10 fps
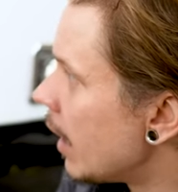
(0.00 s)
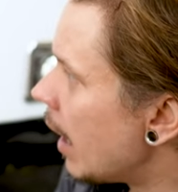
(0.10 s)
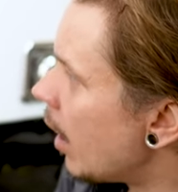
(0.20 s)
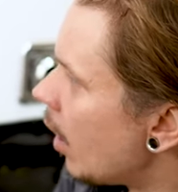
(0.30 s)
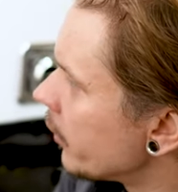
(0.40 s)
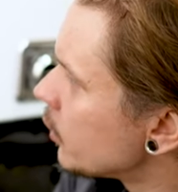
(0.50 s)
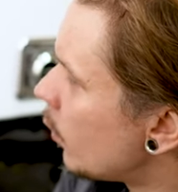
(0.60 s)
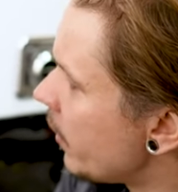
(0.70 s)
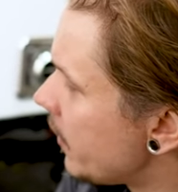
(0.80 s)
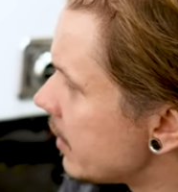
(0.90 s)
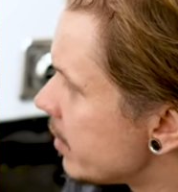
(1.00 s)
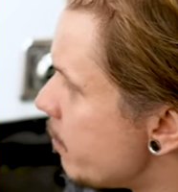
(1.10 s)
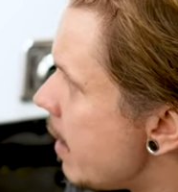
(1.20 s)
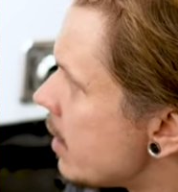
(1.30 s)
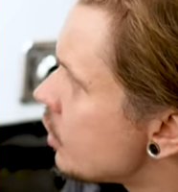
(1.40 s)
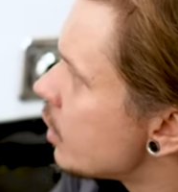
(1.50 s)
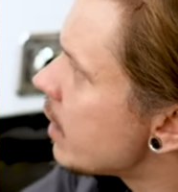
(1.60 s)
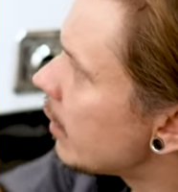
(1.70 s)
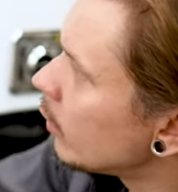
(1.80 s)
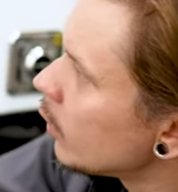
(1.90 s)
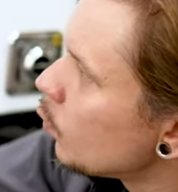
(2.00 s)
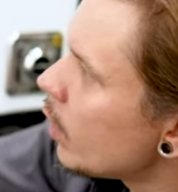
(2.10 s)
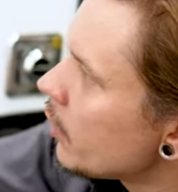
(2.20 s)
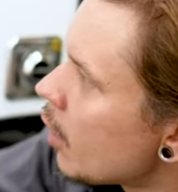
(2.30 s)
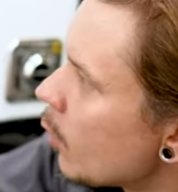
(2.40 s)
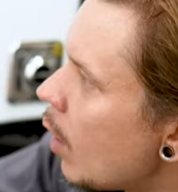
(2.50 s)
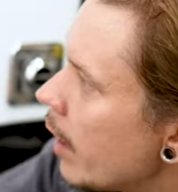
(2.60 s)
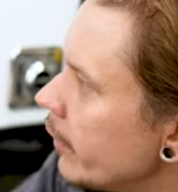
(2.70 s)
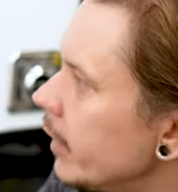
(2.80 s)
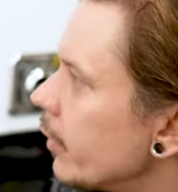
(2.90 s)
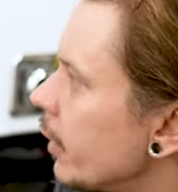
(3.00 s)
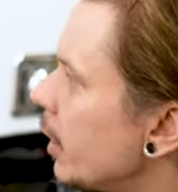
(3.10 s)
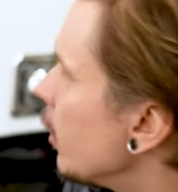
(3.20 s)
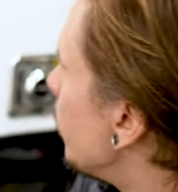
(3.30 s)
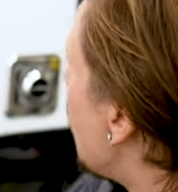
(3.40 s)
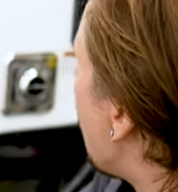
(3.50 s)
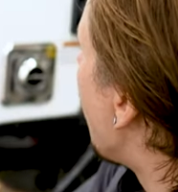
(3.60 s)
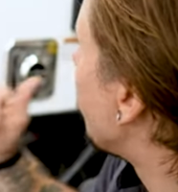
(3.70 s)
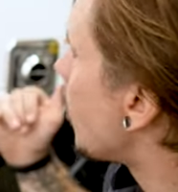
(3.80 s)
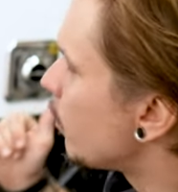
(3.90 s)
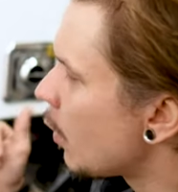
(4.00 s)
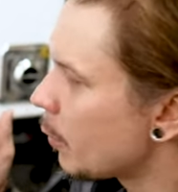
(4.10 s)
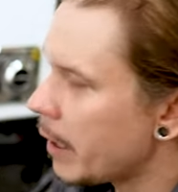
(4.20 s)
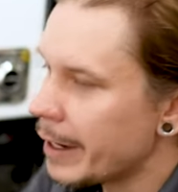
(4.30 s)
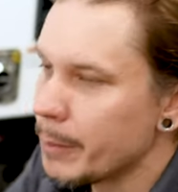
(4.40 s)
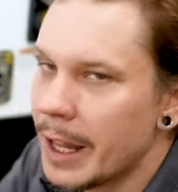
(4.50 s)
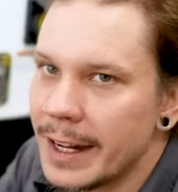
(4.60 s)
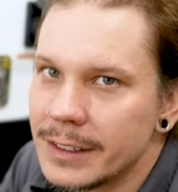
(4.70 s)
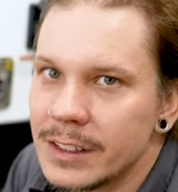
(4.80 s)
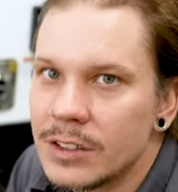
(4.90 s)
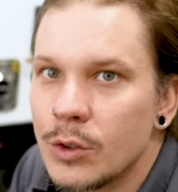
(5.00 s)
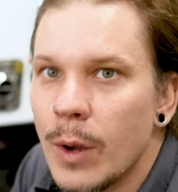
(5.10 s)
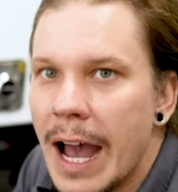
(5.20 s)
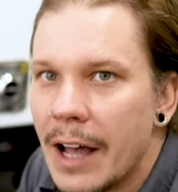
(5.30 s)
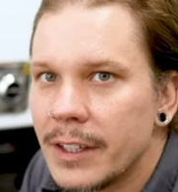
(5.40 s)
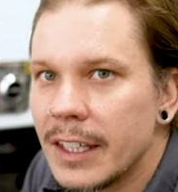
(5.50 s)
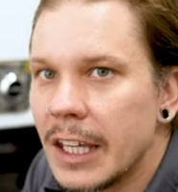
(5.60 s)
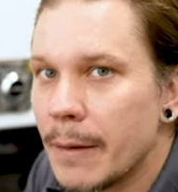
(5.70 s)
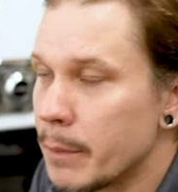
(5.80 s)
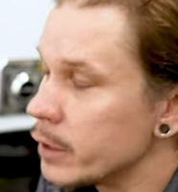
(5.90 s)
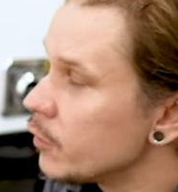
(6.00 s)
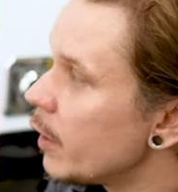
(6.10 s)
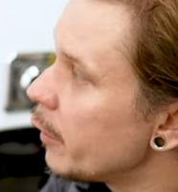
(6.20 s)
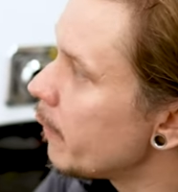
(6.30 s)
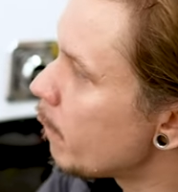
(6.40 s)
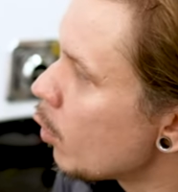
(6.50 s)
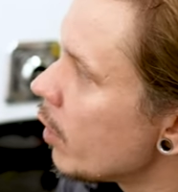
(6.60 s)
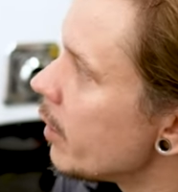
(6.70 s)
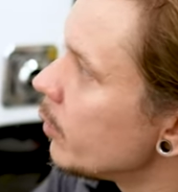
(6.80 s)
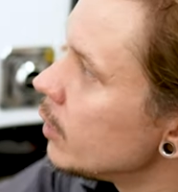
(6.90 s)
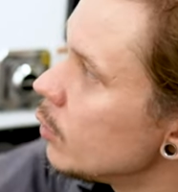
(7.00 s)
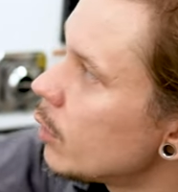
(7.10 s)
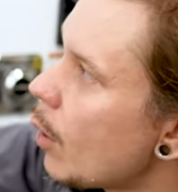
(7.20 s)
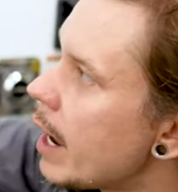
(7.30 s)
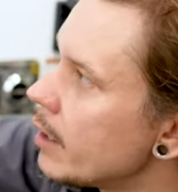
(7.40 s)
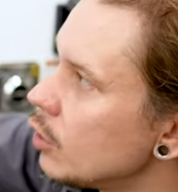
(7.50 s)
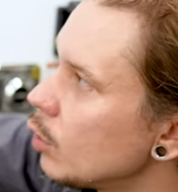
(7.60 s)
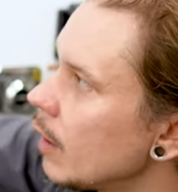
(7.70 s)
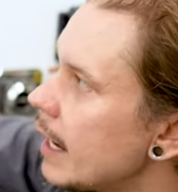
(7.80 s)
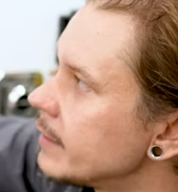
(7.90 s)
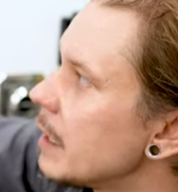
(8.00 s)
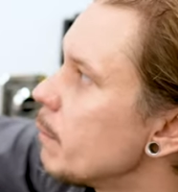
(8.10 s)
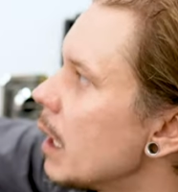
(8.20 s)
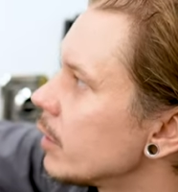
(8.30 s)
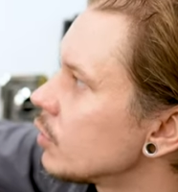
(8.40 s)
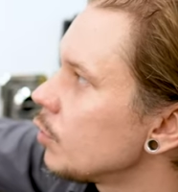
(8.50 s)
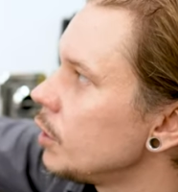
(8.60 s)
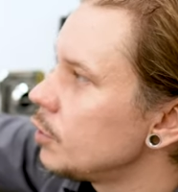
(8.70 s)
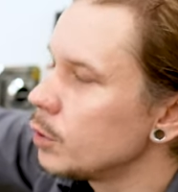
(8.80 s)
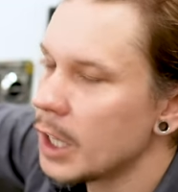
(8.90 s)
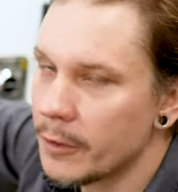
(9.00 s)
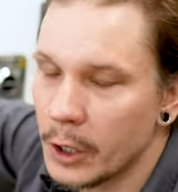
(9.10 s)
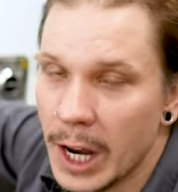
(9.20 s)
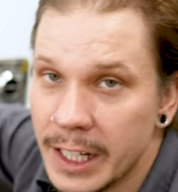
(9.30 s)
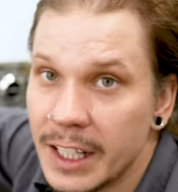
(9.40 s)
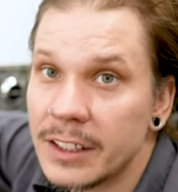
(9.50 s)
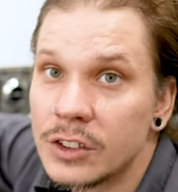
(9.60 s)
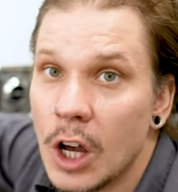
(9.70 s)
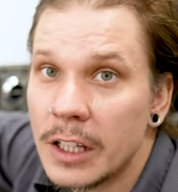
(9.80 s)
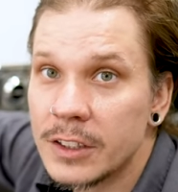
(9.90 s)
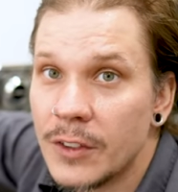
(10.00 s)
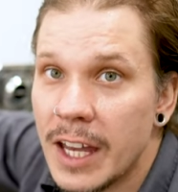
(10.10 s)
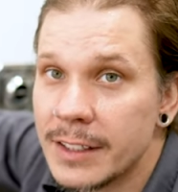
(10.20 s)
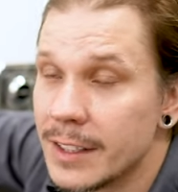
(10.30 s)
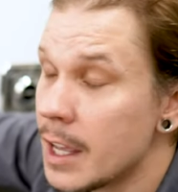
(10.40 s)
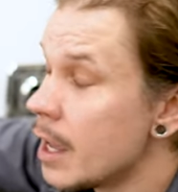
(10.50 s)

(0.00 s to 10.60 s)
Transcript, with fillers: Uh, also, one thing to mention, not only with our water heater here, but all of our propane appliances throughout the camper, it's very important that we do go ahead and utilize a bug screen to cover any exhaust vents.